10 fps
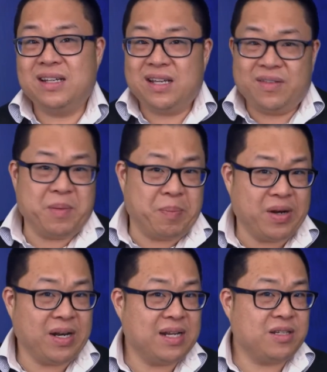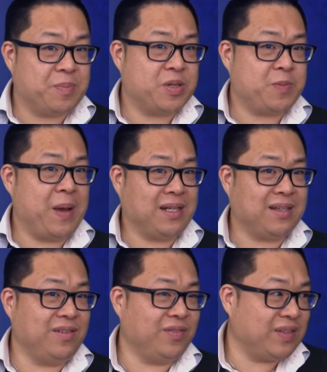if you put it into
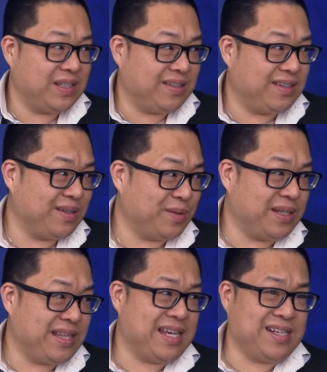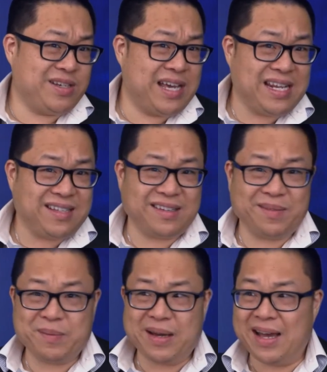perspective, you, the only thing is you gain
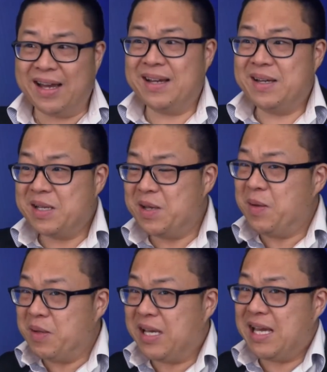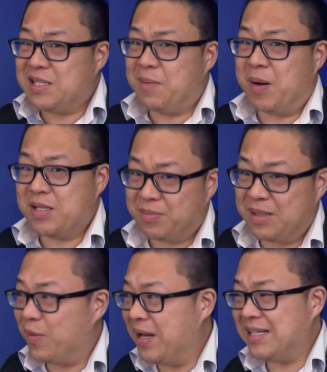some, uh, you, you gain some
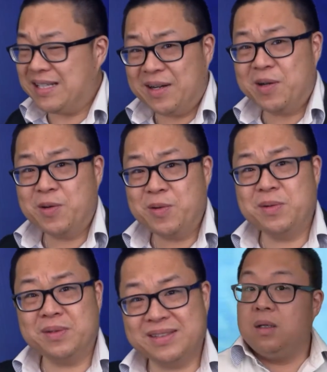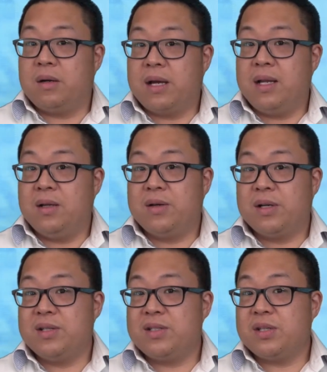possibly weight, you know? Okay,
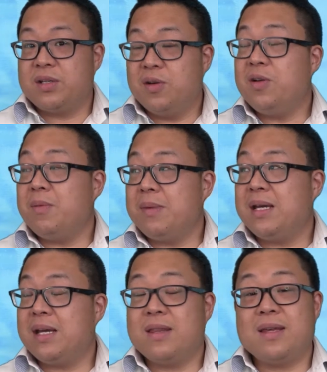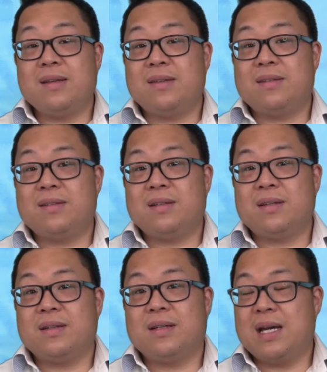Lukas, you're not making things
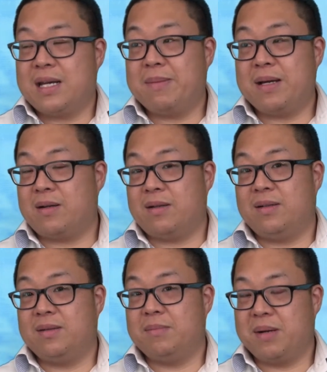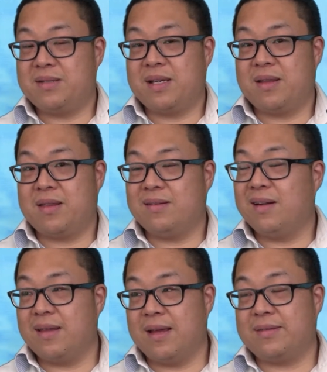any better by saying things
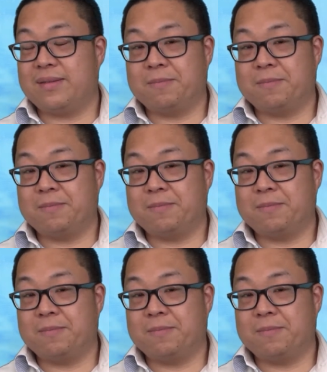like this.